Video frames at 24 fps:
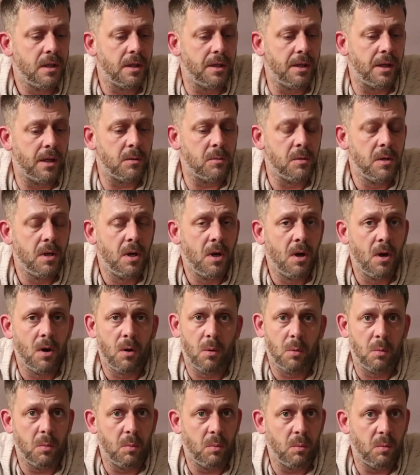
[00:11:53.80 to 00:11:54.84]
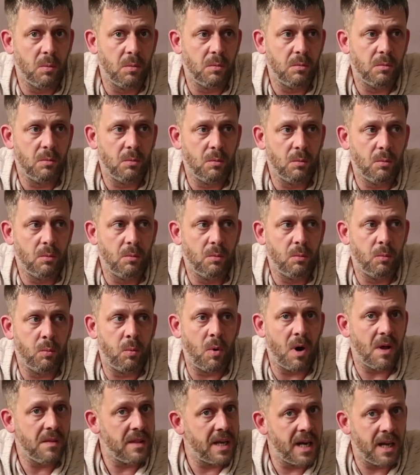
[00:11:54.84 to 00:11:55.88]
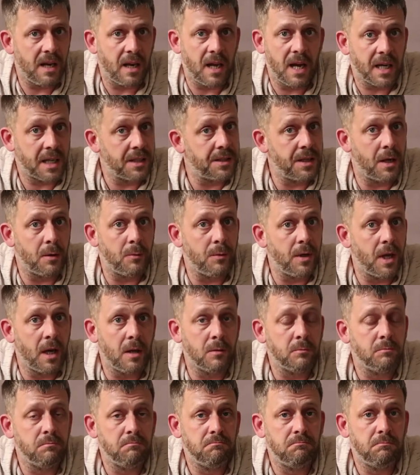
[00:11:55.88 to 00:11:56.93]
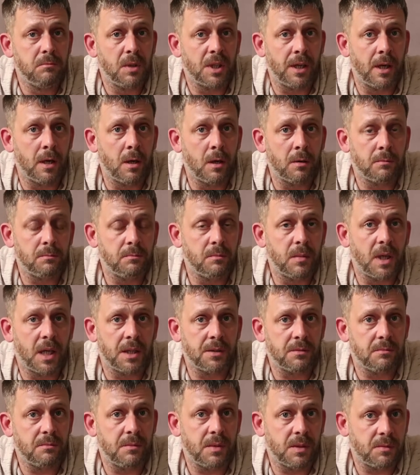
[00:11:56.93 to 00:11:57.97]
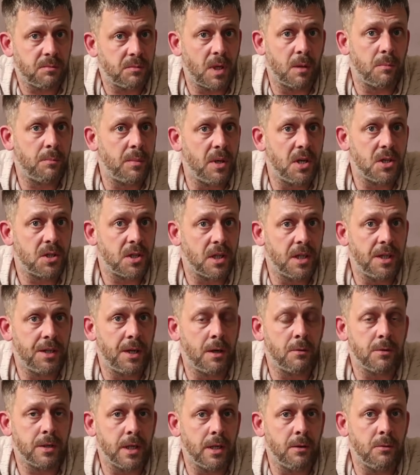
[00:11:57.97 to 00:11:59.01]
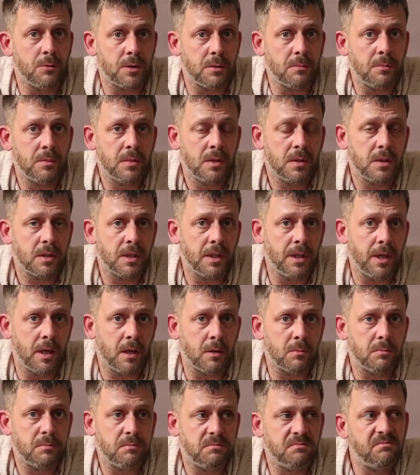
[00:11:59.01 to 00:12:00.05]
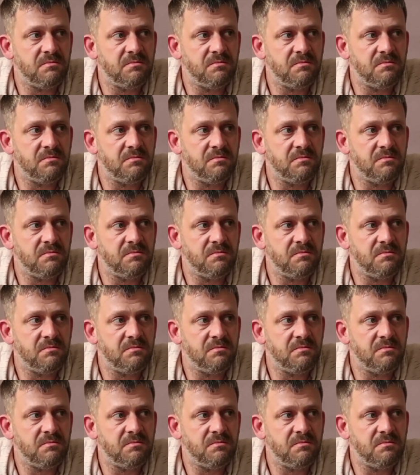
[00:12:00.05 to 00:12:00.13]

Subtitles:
You know, what they're like I don't know. You know, I don't use them. You know,